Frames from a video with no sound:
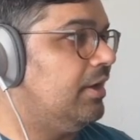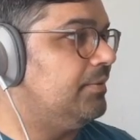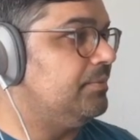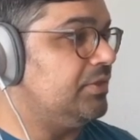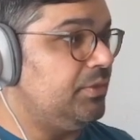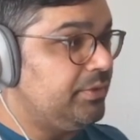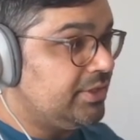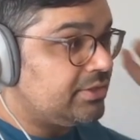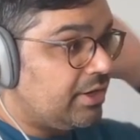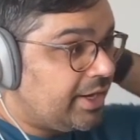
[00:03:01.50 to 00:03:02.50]
little bit of
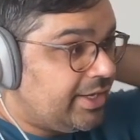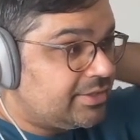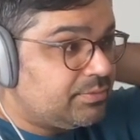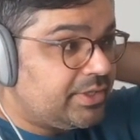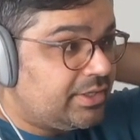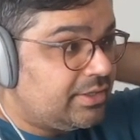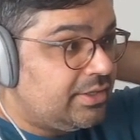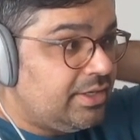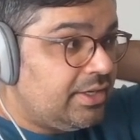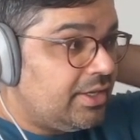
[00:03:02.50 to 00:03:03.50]
sarcasm there.
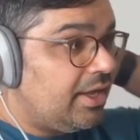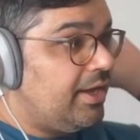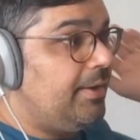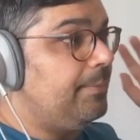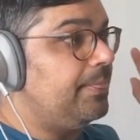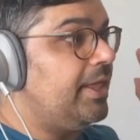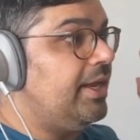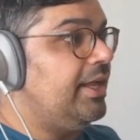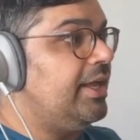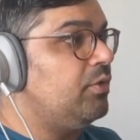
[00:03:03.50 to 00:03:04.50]
And
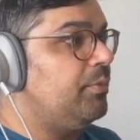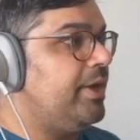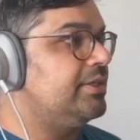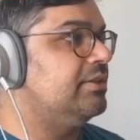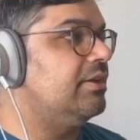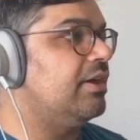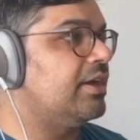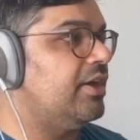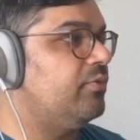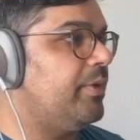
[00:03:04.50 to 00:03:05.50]
again, we pass in the
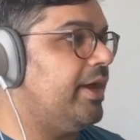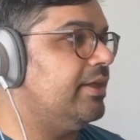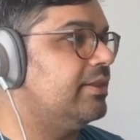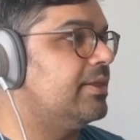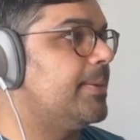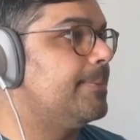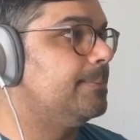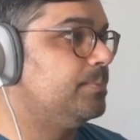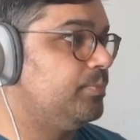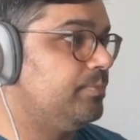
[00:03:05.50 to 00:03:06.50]
archive path,
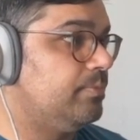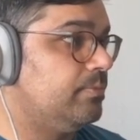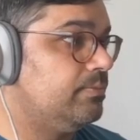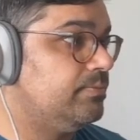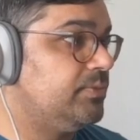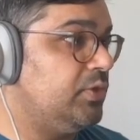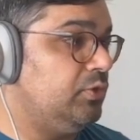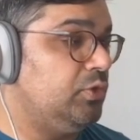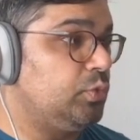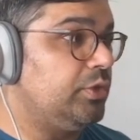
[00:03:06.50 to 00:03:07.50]
so it
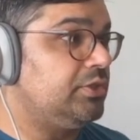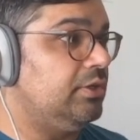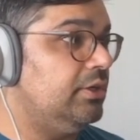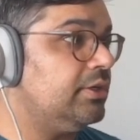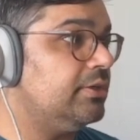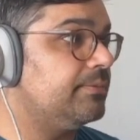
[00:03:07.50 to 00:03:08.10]
knows where to look.